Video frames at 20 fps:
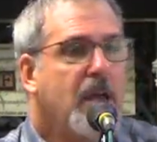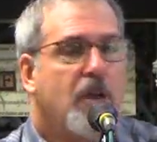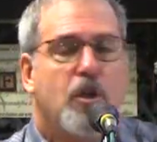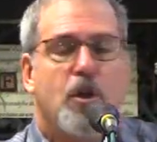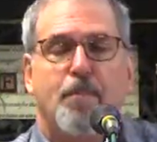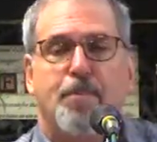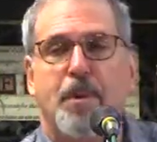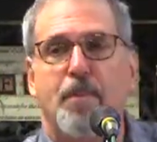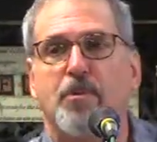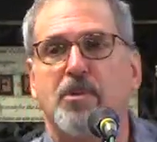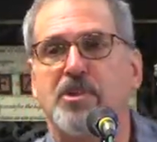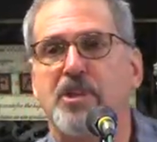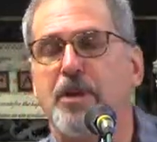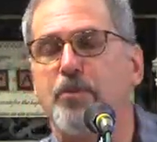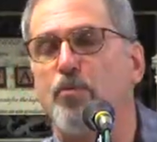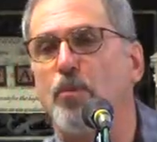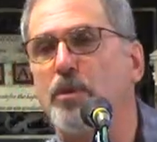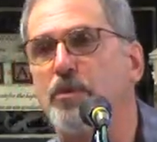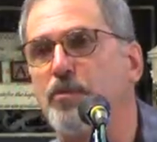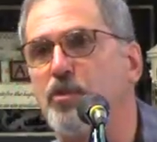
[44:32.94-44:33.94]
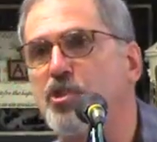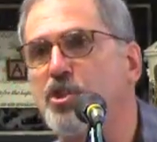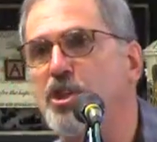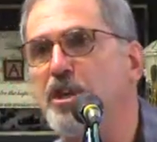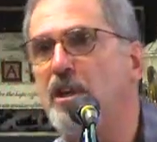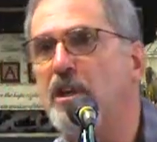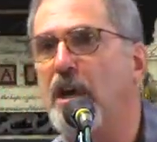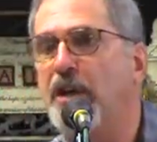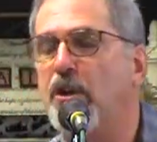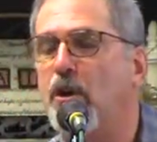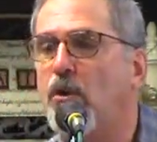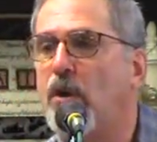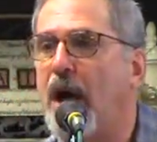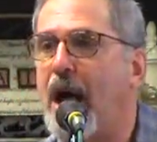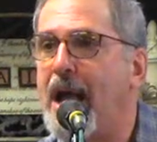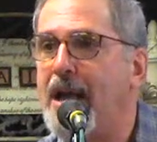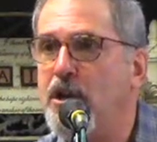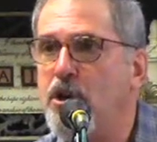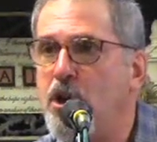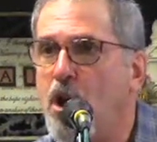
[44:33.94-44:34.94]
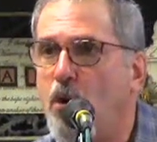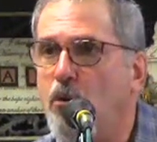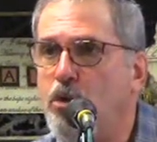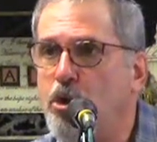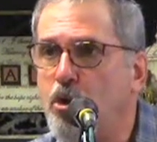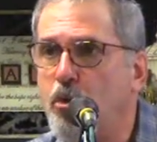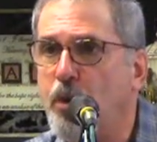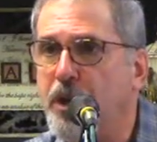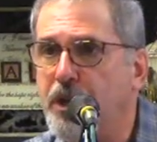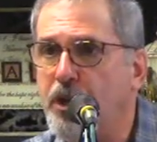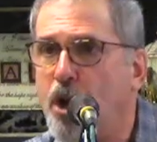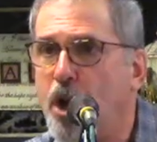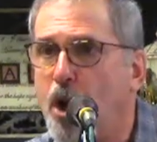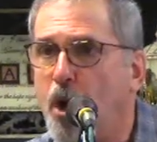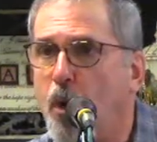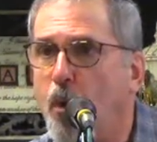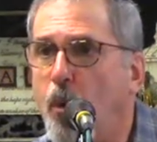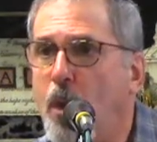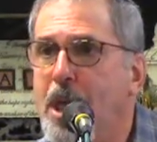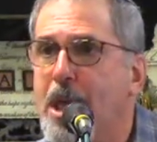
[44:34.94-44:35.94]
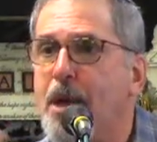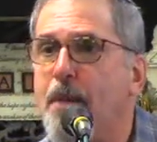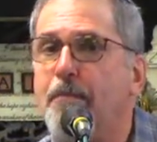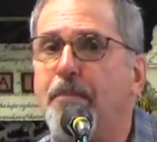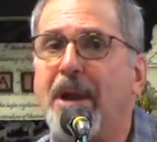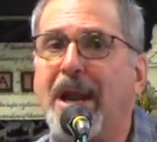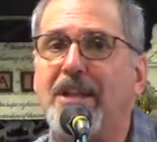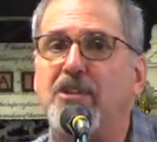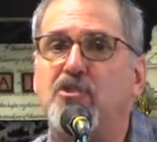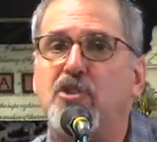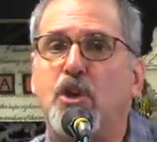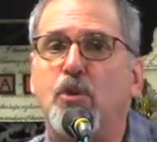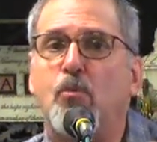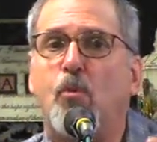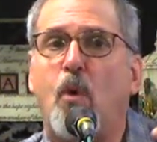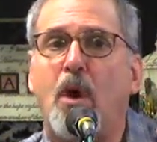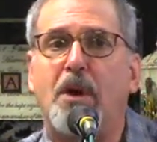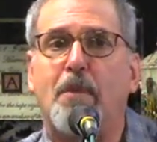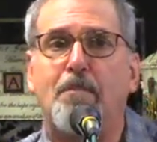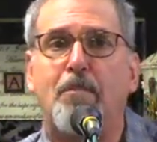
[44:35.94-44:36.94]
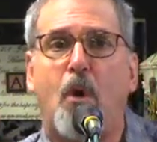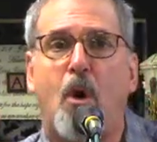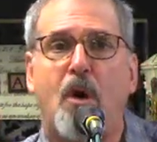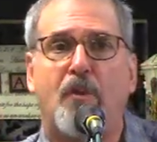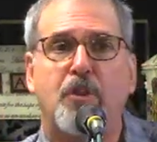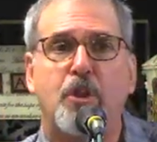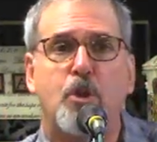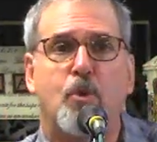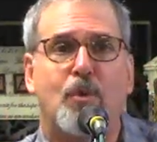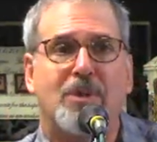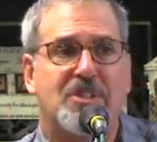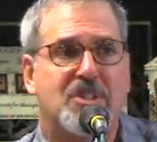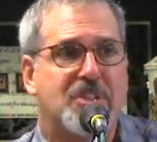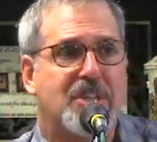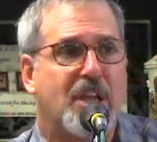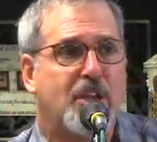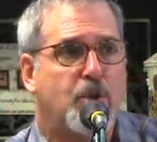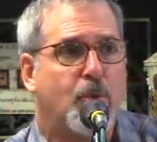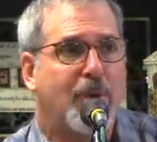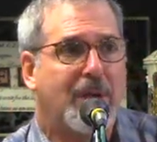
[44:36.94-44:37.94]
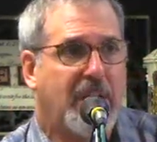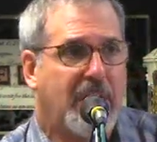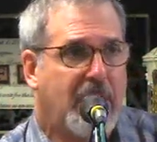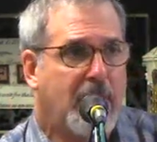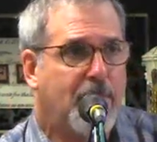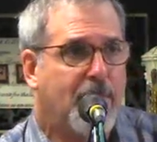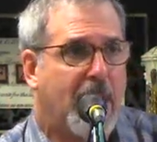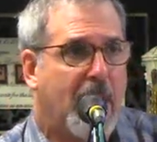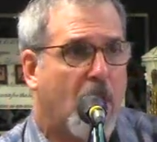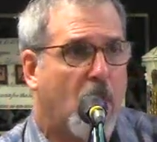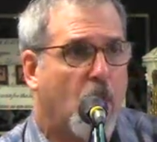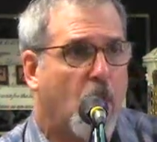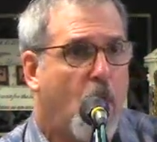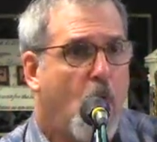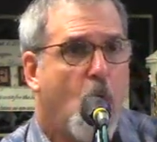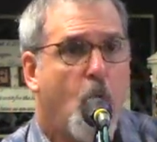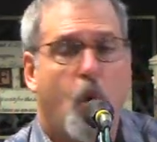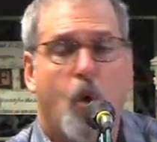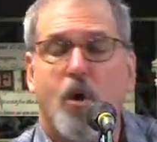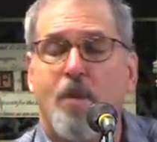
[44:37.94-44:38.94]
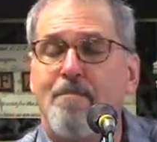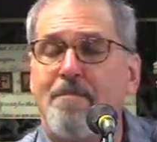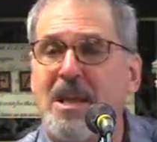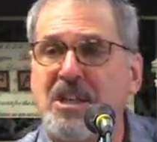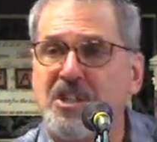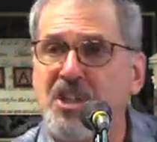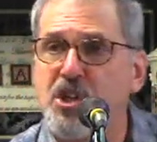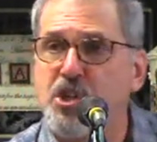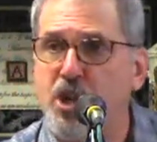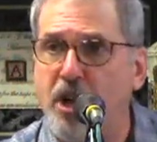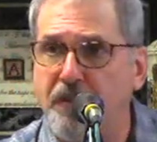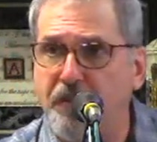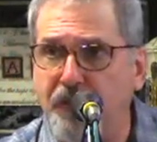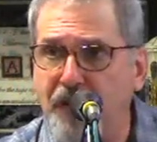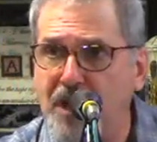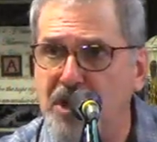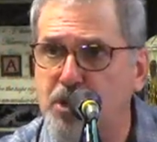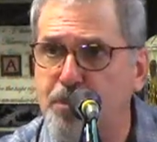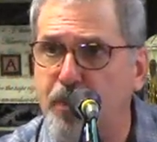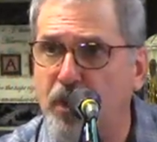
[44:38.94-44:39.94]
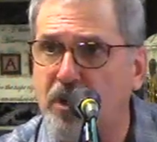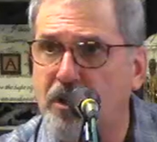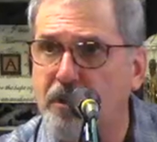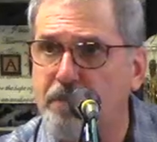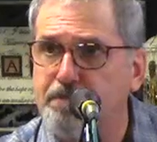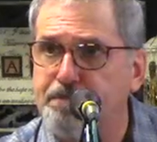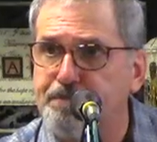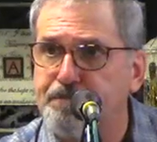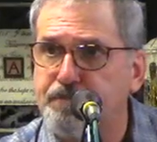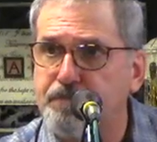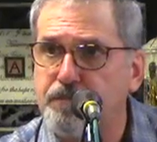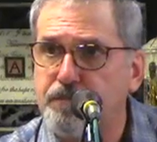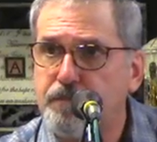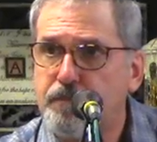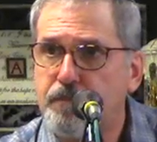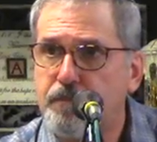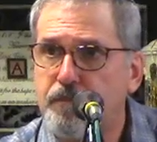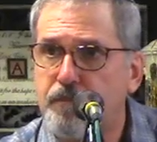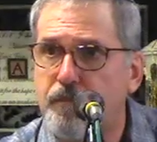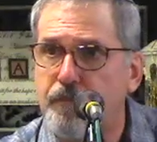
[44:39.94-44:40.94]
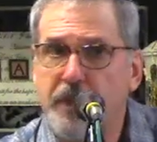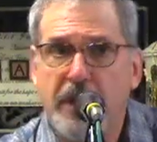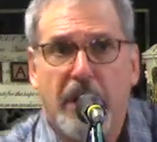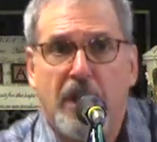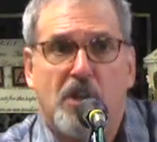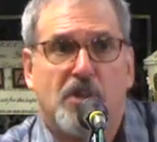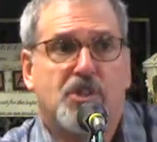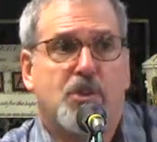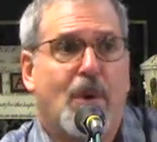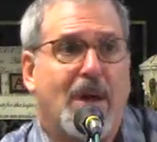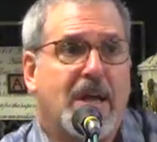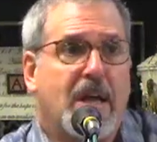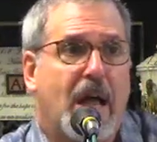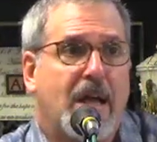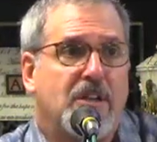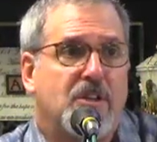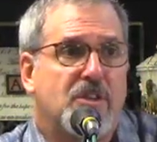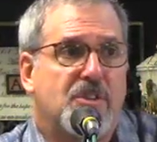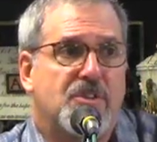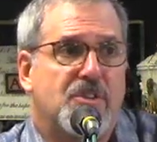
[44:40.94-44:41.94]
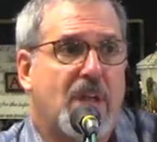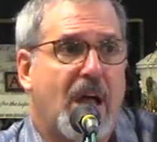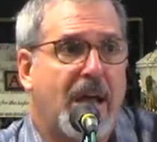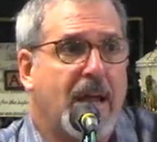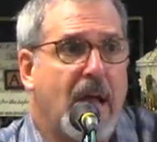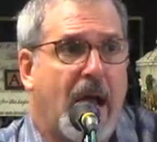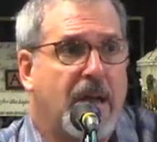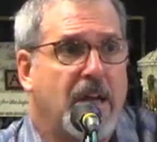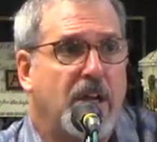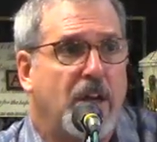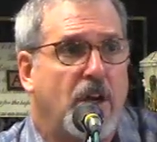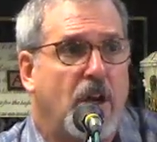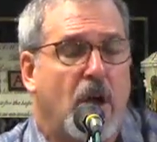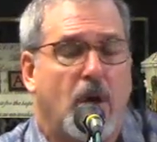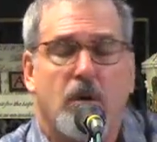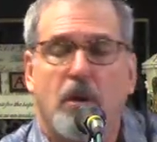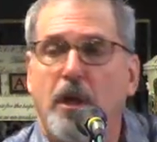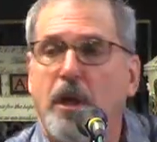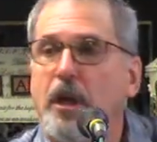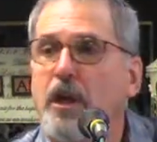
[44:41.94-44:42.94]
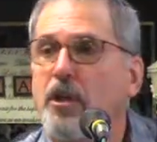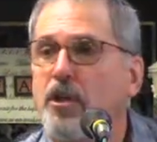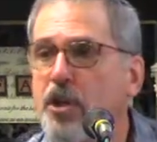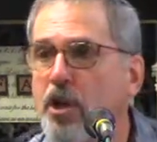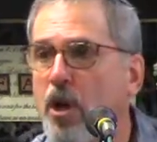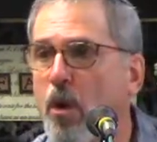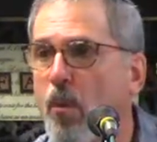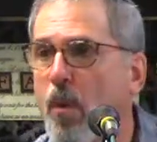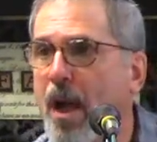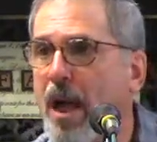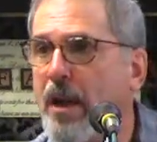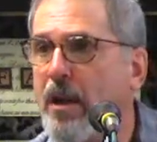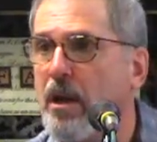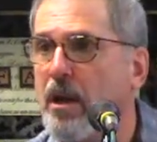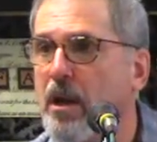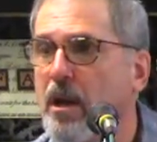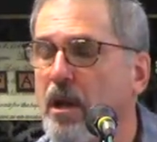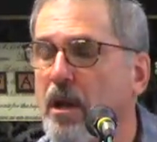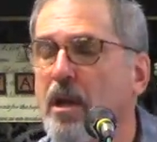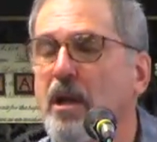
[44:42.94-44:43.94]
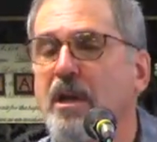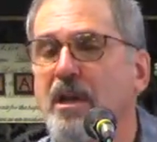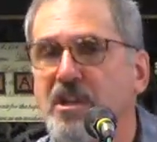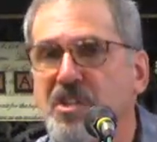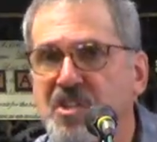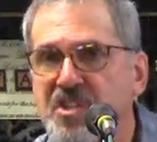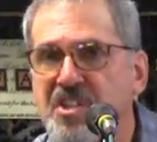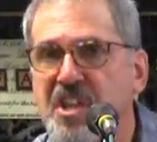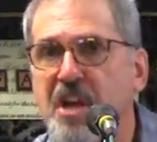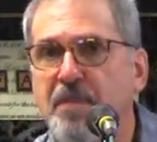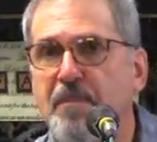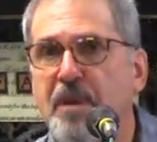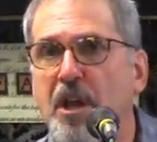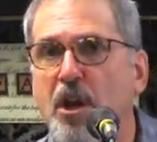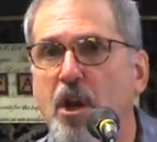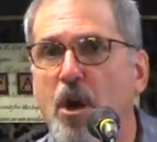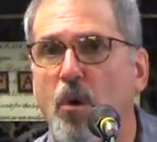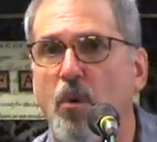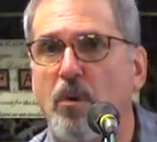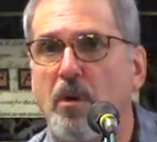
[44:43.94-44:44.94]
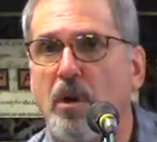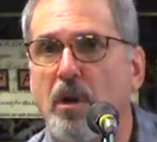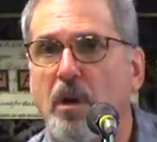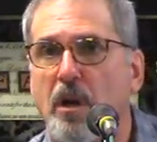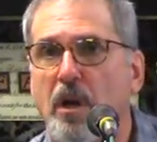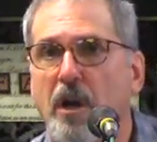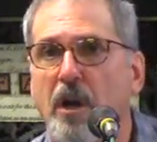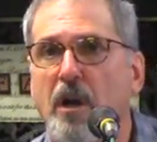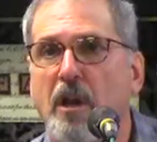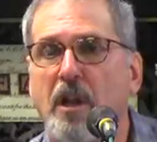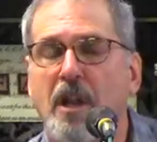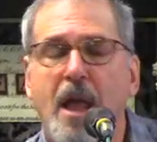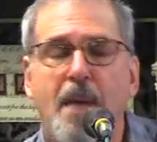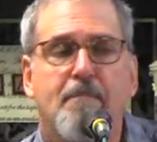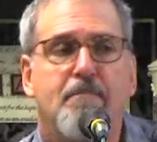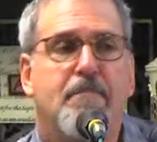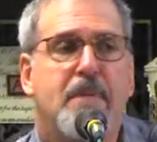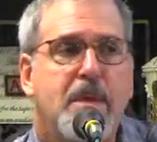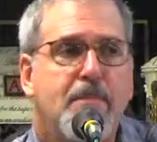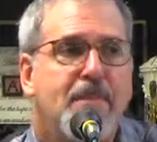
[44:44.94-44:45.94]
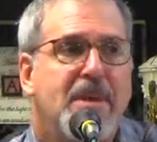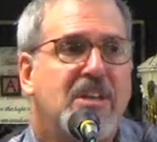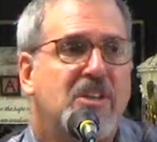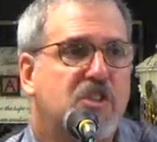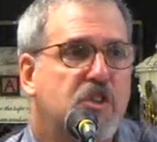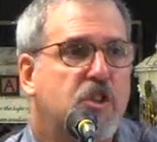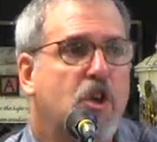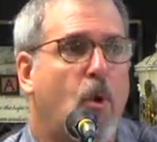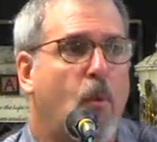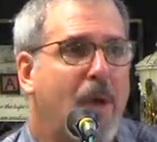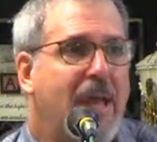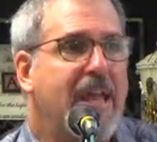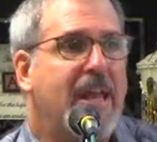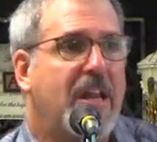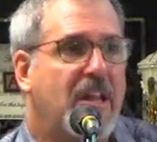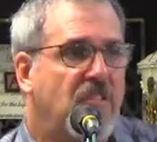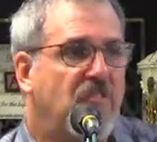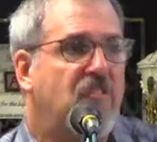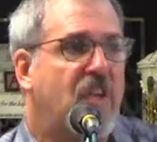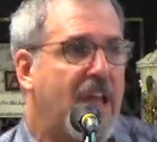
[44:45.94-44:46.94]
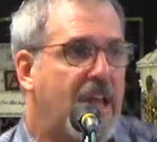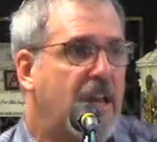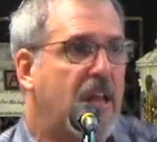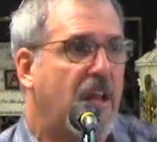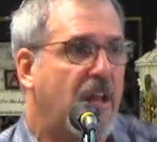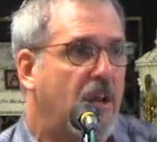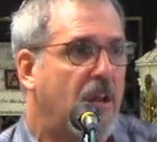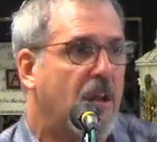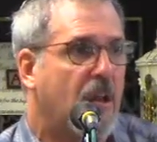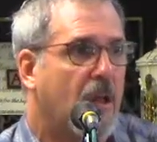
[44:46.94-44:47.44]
people say, well, gee, Hanoch, I know you would know, but I didn't want to bother you and send you an email or a message on Facebook. So I didn't know. You know what? Send me a note. Let me be so inundated